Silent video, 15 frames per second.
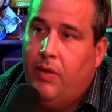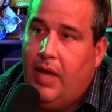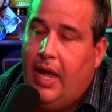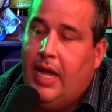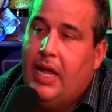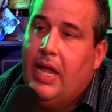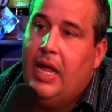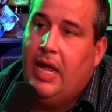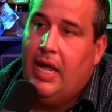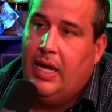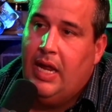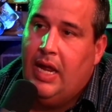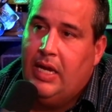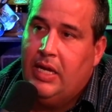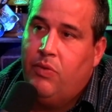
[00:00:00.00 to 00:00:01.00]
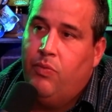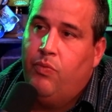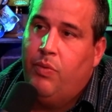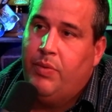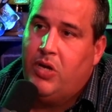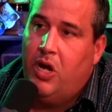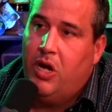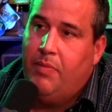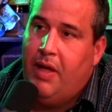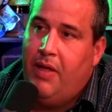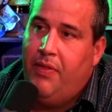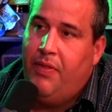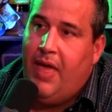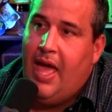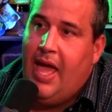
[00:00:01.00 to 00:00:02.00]
okay. Yeah. And when we talk
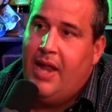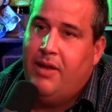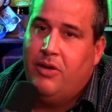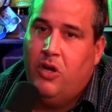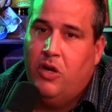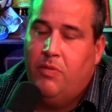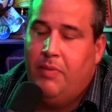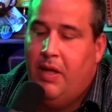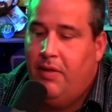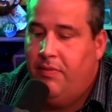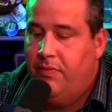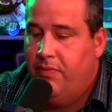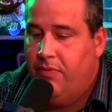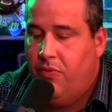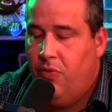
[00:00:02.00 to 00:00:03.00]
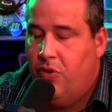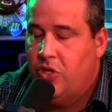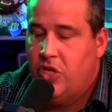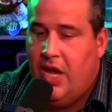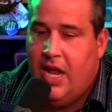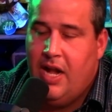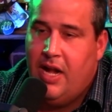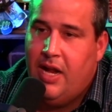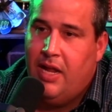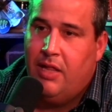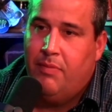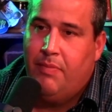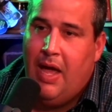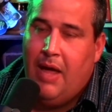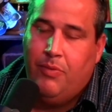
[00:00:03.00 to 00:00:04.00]
about that and talk about Christianity and
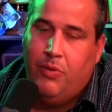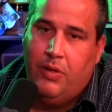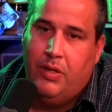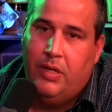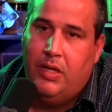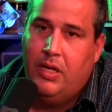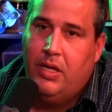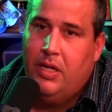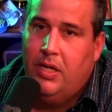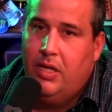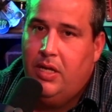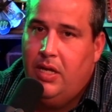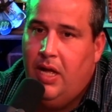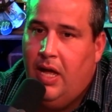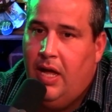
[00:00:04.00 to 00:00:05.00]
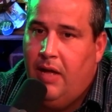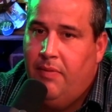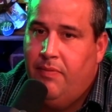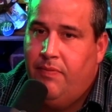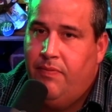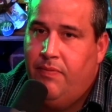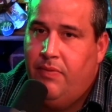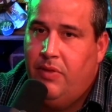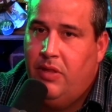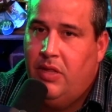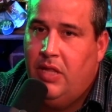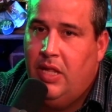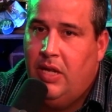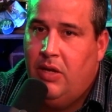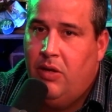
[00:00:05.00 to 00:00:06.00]
the Bible and
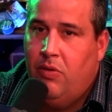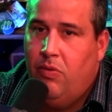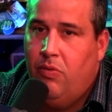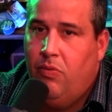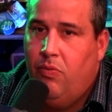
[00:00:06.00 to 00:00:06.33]
then